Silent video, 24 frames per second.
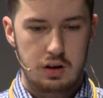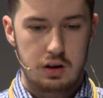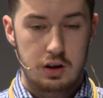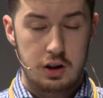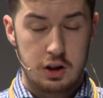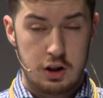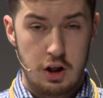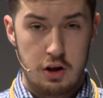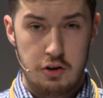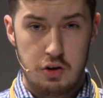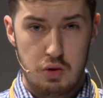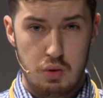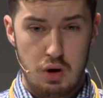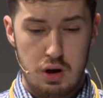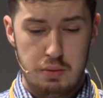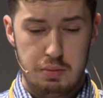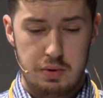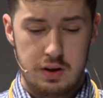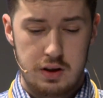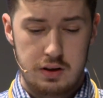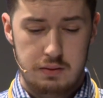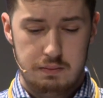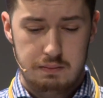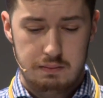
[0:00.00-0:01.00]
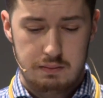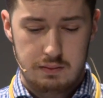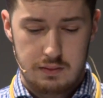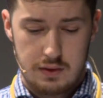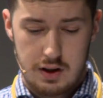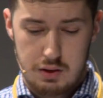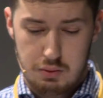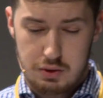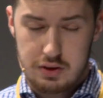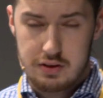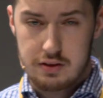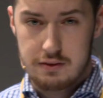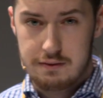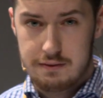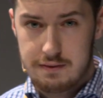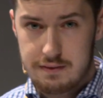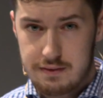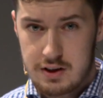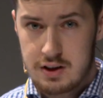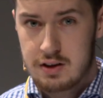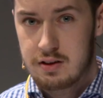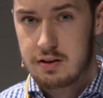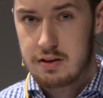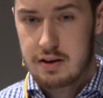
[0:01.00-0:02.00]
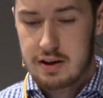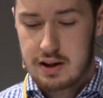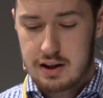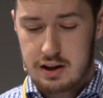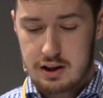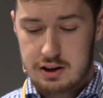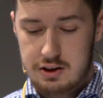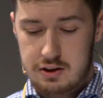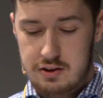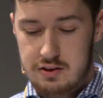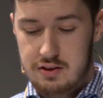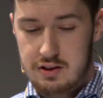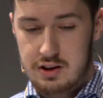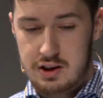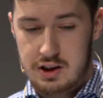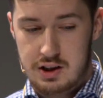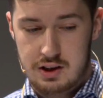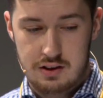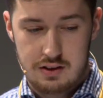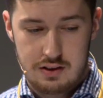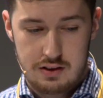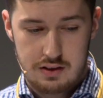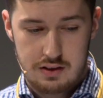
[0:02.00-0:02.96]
you go to open it, and what's the first thing that you see?